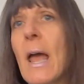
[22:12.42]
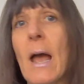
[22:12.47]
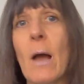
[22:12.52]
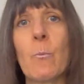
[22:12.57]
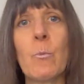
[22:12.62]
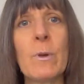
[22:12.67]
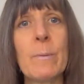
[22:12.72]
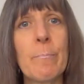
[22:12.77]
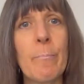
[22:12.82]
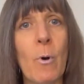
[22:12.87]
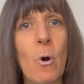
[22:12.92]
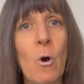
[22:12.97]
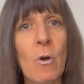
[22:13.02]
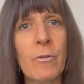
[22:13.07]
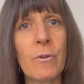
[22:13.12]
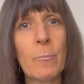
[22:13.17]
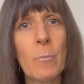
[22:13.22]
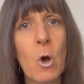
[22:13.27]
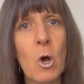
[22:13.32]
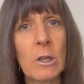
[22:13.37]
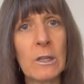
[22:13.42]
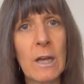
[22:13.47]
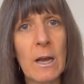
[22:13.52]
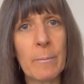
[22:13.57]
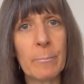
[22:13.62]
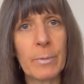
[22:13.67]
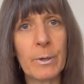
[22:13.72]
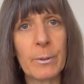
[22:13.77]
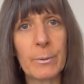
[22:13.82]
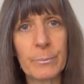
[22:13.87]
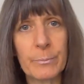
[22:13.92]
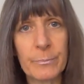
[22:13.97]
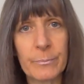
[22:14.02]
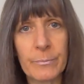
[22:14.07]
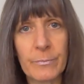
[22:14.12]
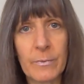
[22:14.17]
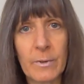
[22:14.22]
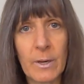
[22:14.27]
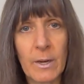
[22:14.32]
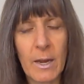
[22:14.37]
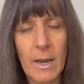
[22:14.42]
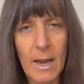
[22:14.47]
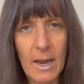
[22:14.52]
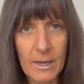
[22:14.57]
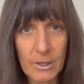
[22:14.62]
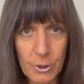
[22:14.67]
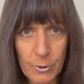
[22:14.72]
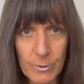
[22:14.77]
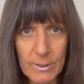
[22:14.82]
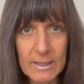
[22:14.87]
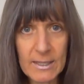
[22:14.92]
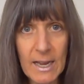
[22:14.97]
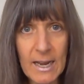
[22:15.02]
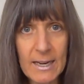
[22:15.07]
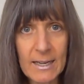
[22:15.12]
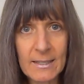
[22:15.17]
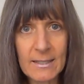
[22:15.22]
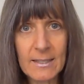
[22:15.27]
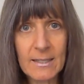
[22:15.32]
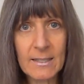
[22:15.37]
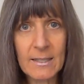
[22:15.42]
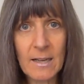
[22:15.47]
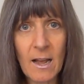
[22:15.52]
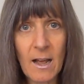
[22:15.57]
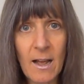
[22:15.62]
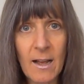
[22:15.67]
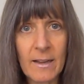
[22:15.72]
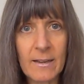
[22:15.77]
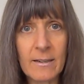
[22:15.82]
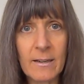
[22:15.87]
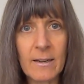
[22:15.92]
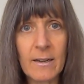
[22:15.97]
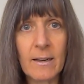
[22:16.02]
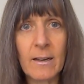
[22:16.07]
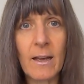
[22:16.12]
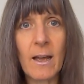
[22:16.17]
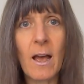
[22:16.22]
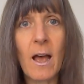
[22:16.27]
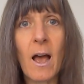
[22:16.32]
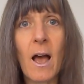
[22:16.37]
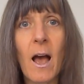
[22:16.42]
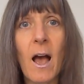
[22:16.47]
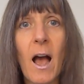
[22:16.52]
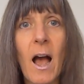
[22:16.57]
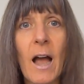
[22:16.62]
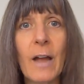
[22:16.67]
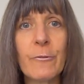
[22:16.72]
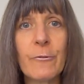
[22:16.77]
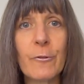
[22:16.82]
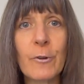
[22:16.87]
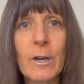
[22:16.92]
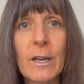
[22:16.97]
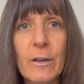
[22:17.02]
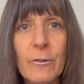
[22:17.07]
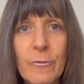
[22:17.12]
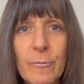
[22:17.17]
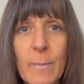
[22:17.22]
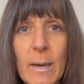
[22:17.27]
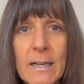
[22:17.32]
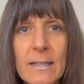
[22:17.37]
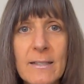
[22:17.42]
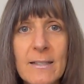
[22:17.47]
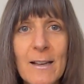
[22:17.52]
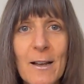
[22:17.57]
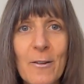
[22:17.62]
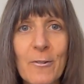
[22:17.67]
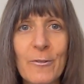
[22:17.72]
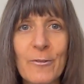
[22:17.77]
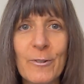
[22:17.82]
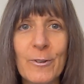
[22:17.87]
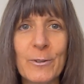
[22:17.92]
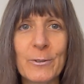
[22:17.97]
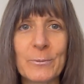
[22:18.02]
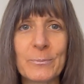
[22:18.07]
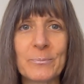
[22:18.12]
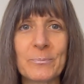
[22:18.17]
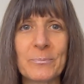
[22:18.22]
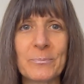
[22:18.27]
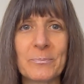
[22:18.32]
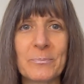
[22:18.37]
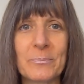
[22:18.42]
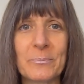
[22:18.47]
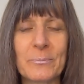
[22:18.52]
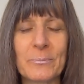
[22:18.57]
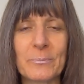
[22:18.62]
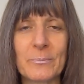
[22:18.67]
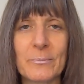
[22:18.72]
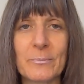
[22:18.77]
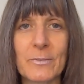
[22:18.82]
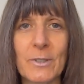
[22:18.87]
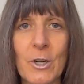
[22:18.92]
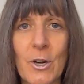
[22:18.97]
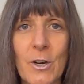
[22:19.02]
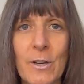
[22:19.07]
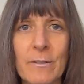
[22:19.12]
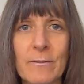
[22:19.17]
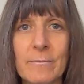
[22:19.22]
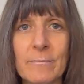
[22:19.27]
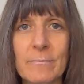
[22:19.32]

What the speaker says: And we ball them all up and you say inside, I forgive myself. Good.